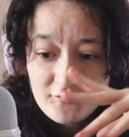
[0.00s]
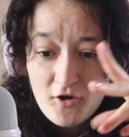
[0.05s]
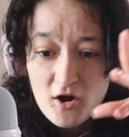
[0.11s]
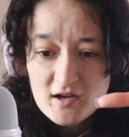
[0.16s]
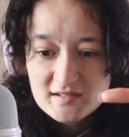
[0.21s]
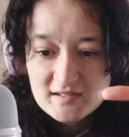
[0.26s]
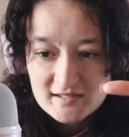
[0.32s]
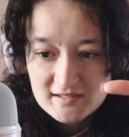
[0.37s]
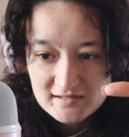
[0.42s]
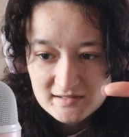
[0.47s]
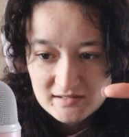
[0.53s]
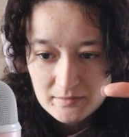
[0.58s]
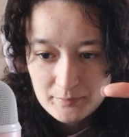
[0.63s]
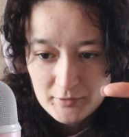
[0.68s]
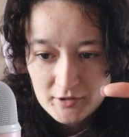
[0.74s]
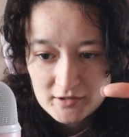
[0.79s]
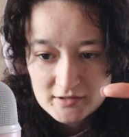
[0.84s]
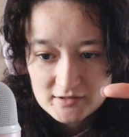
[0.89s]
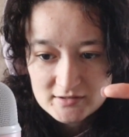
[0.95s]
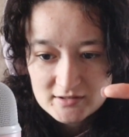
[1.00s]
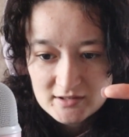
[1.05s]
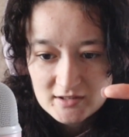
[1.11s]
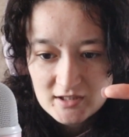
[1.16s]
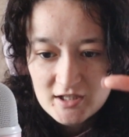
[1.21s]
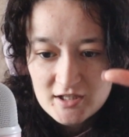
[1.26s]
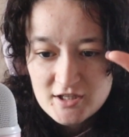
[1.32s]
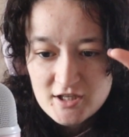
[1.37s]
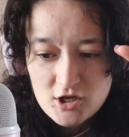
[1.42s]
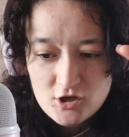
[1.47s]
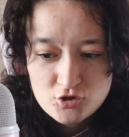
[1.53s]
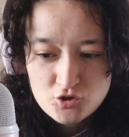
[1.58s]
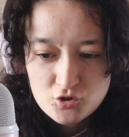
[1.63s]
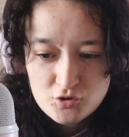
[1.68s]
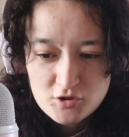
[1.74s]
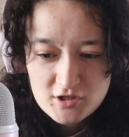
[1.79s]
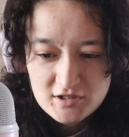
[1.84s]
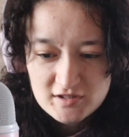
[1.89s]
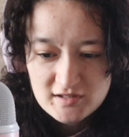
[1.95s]
fox has disappeared.
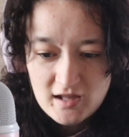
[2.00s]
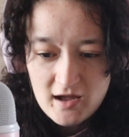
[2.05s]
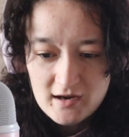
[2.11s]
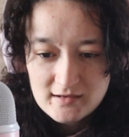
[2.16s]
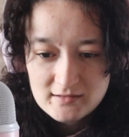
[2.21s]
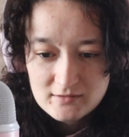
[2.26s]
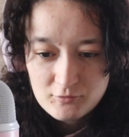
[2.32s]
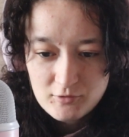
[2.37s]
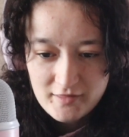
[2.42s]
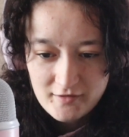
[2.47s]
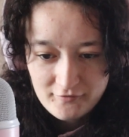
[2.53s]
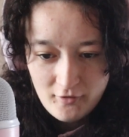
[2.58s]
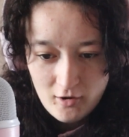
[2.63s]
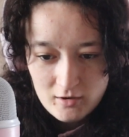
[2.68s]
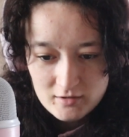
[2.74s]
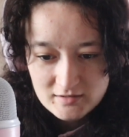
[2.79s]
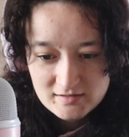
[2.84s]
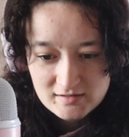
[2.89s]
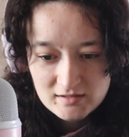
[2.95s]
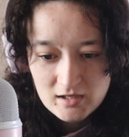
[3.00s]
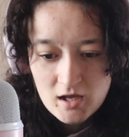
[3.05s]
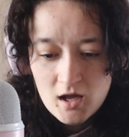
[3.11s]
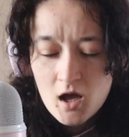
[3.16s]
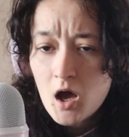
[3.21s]
Yeonjun is not with the fox.